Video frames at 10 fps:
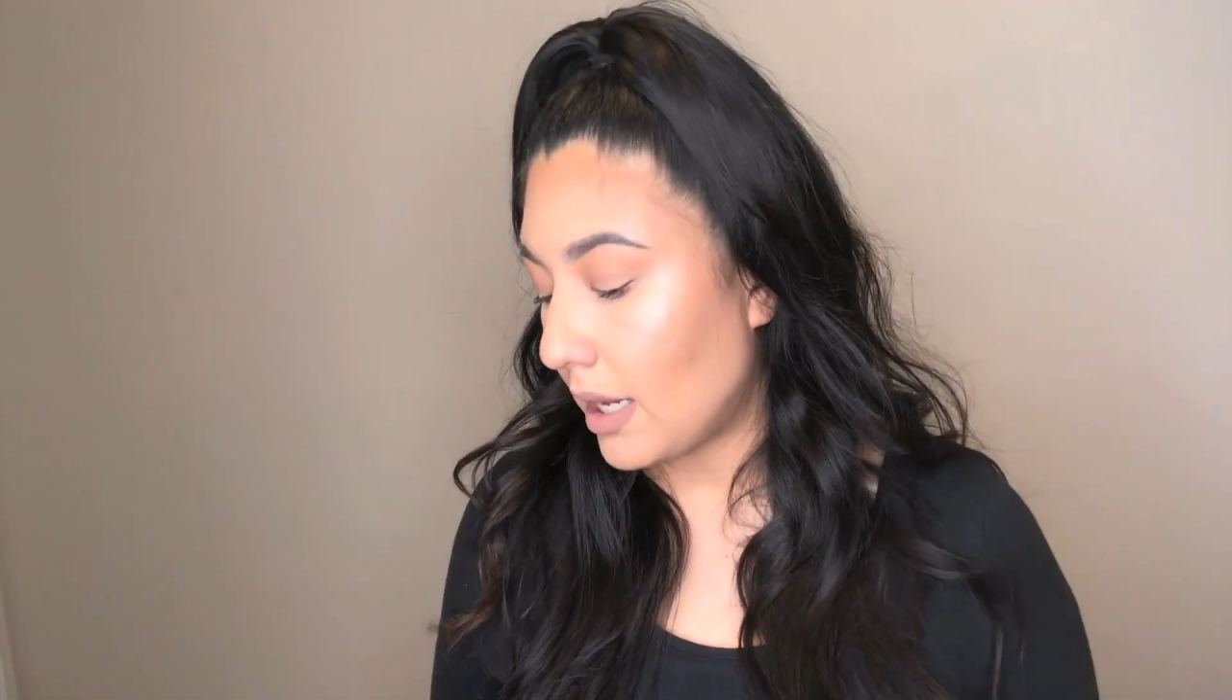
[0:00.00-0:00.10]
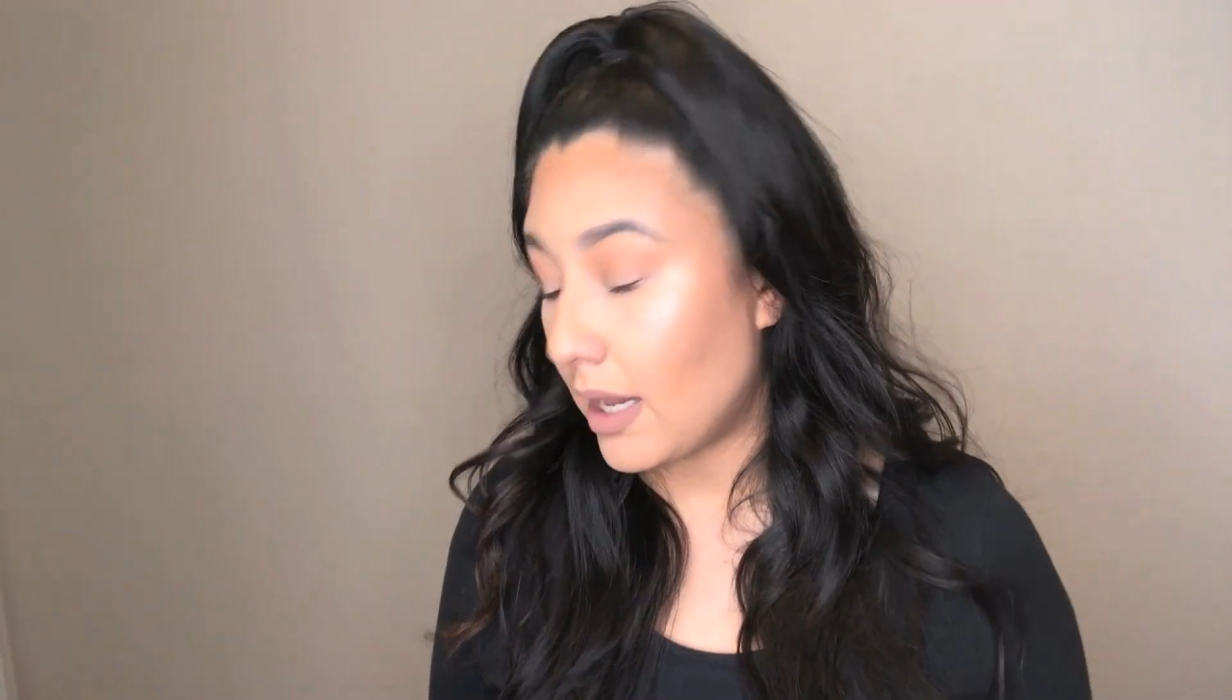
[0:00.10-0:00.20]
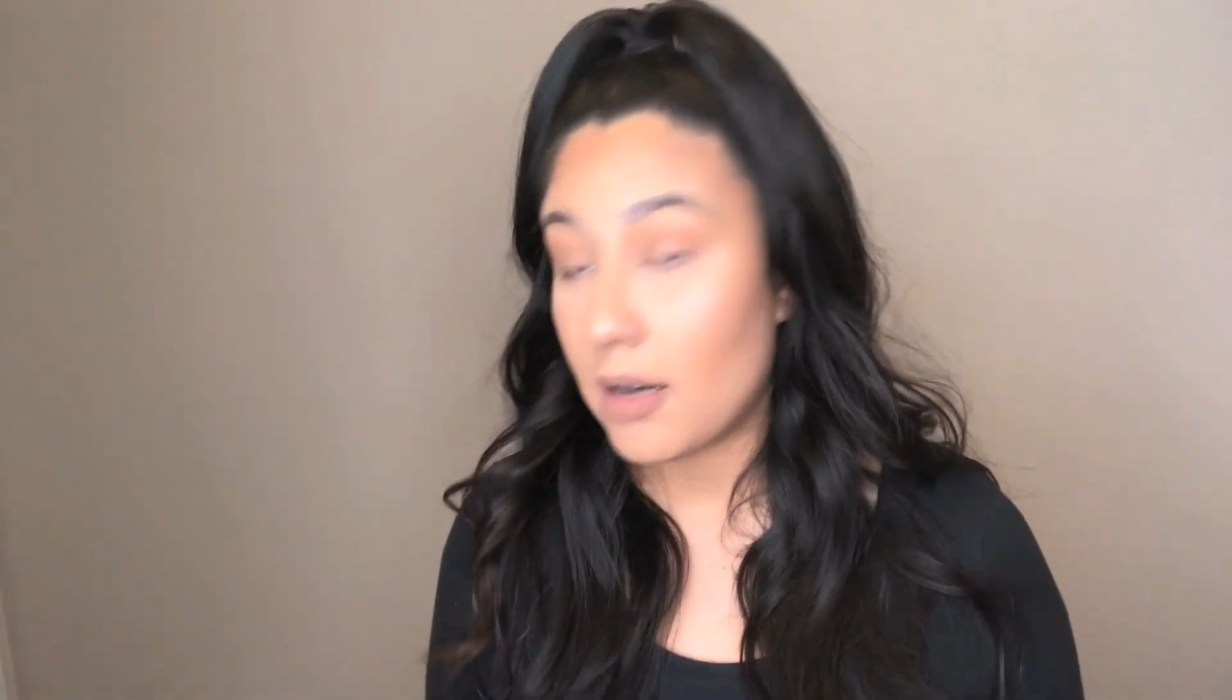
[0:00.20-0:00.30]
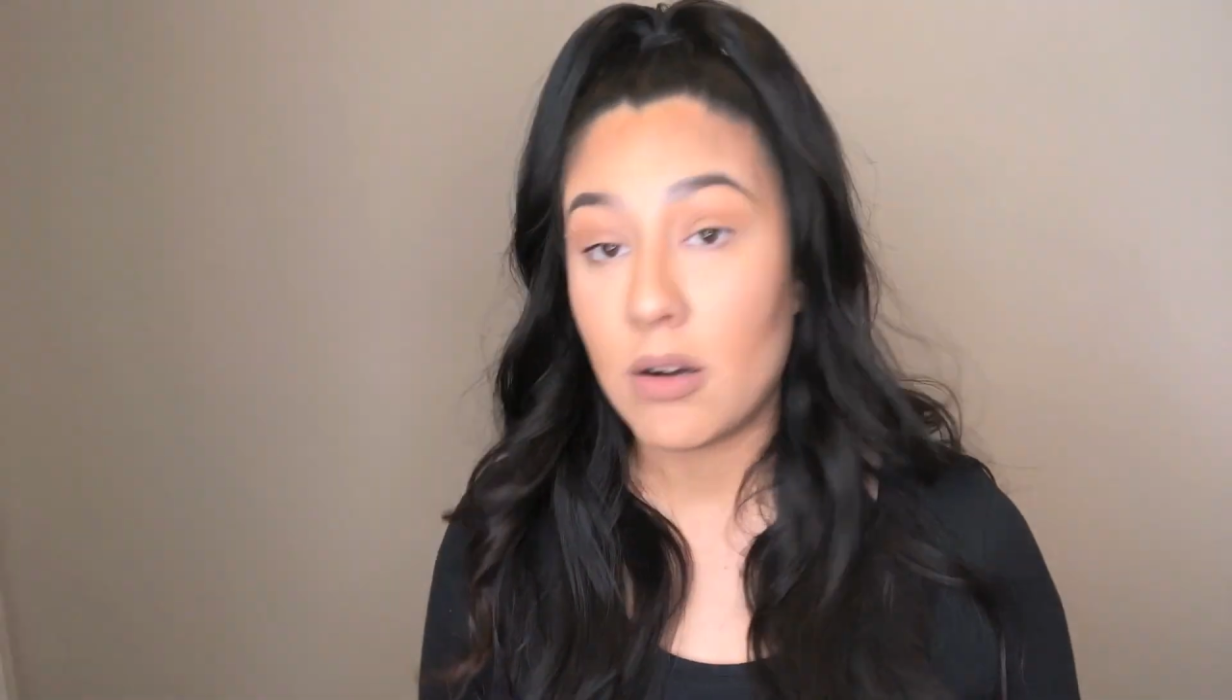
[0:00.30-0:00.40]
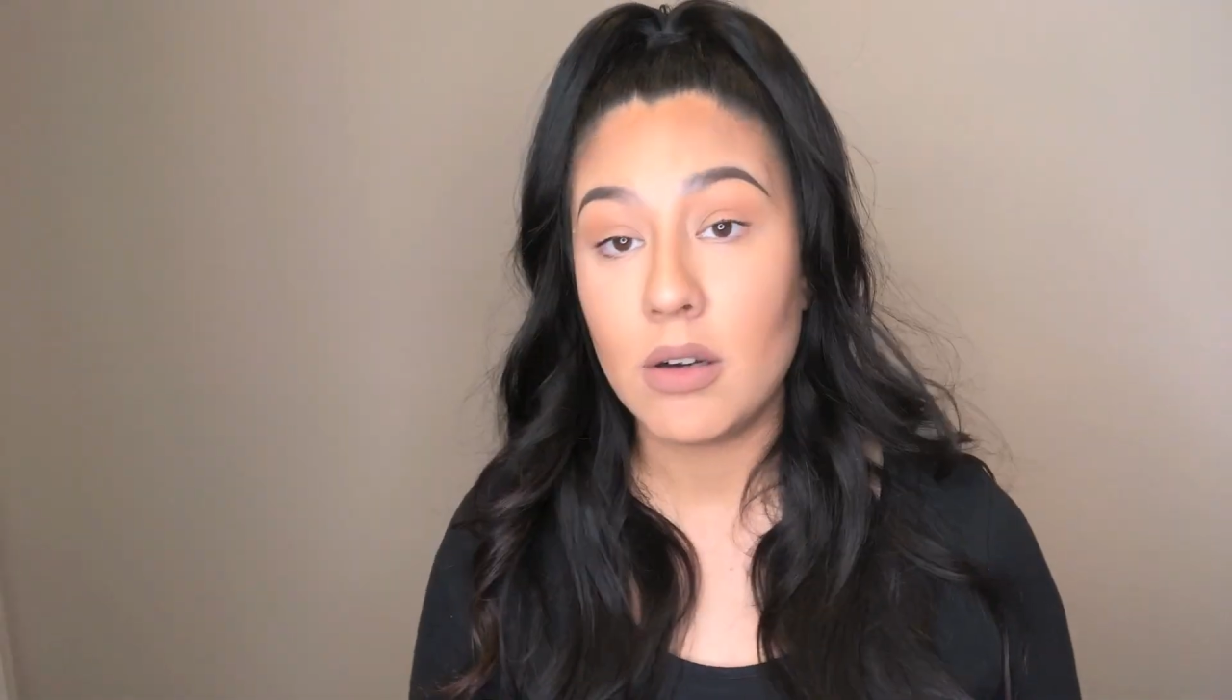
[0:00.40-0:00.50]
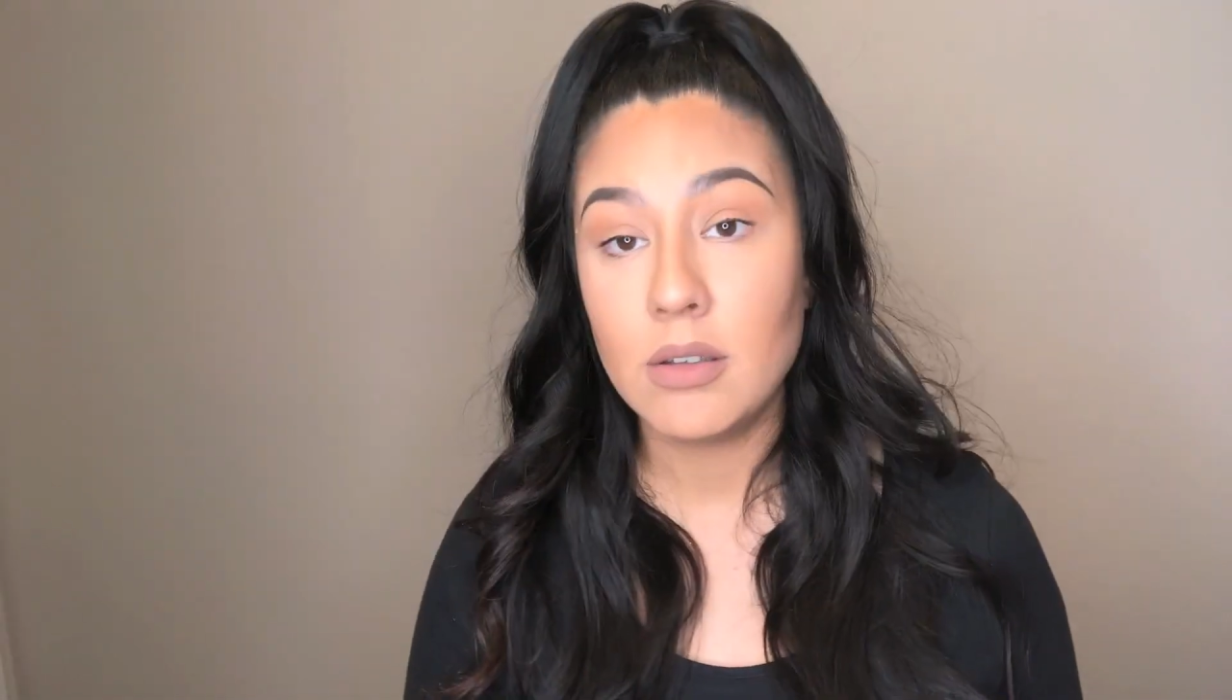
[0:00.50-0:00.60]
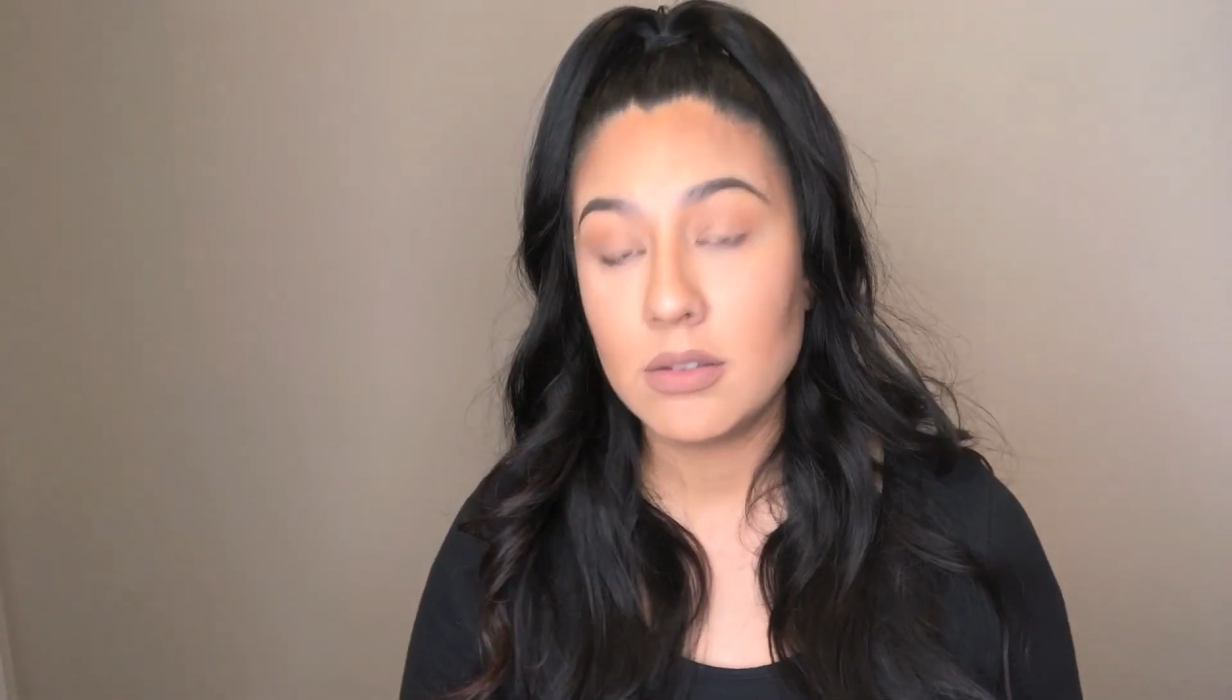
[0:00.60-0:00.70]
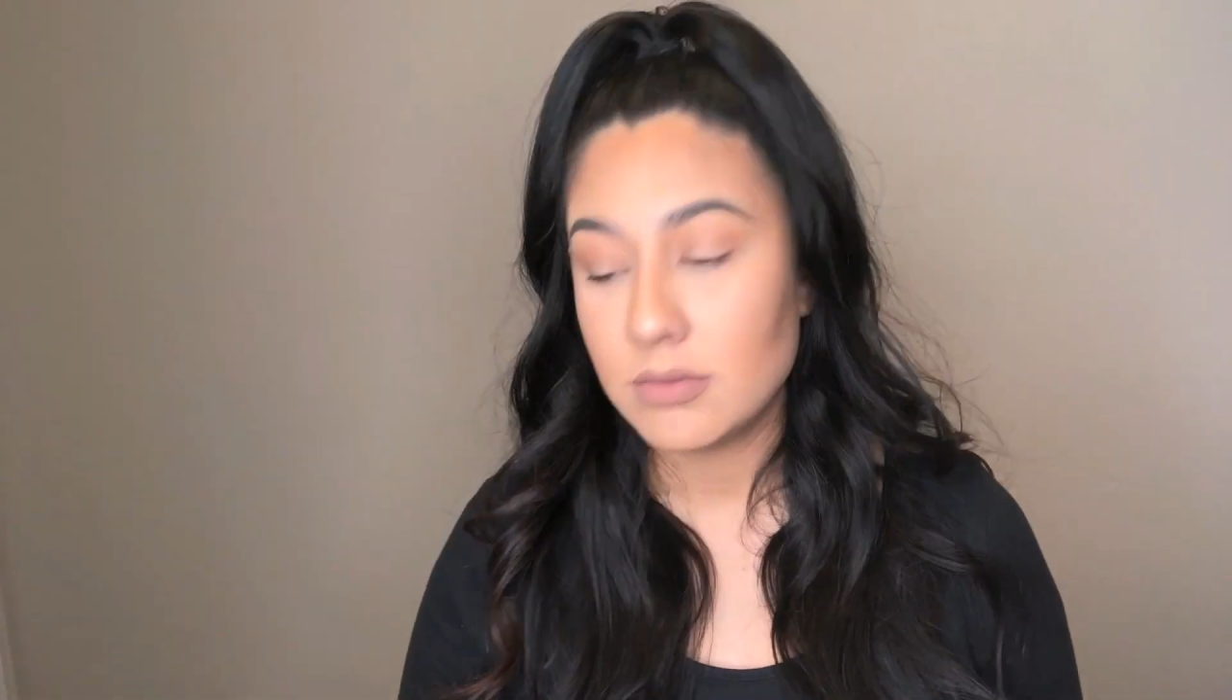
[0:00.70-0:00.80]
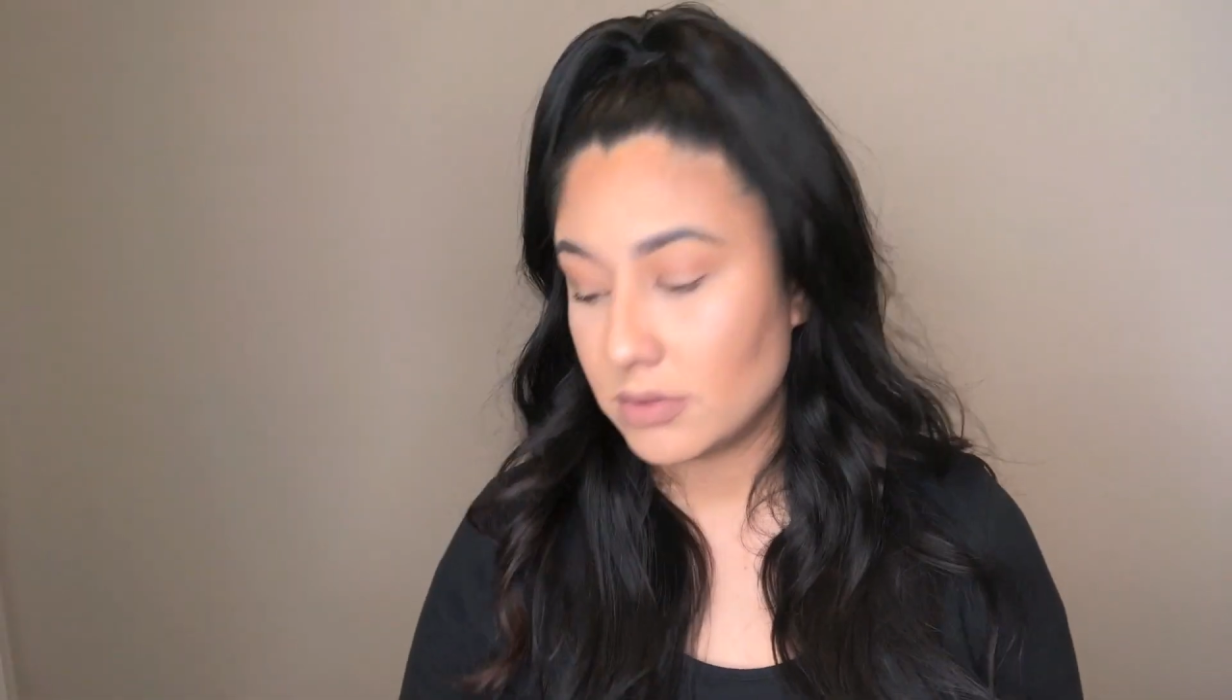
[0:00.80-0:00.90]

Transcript: at all.